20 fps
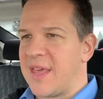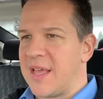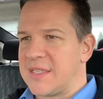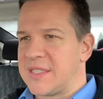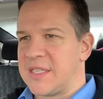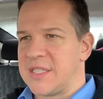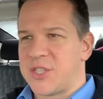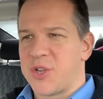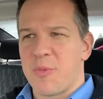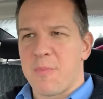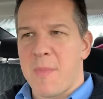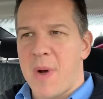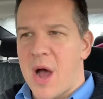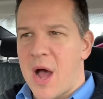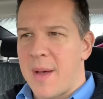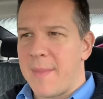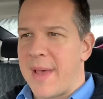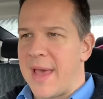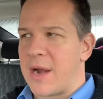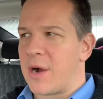that since their
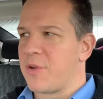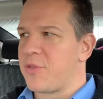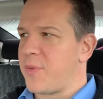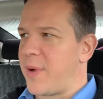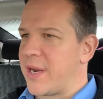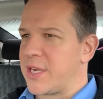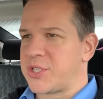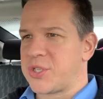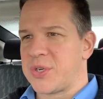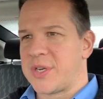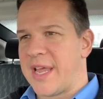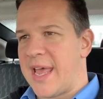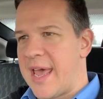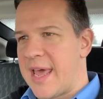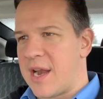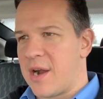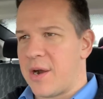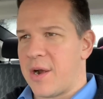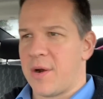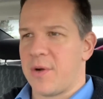mom had arthritis, their
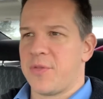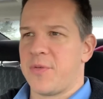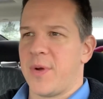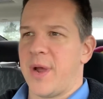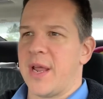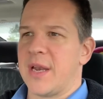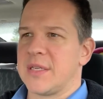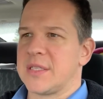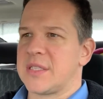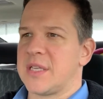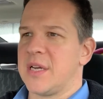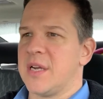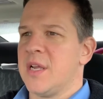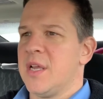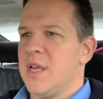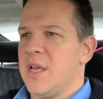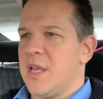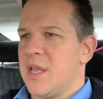dad had arthritis, their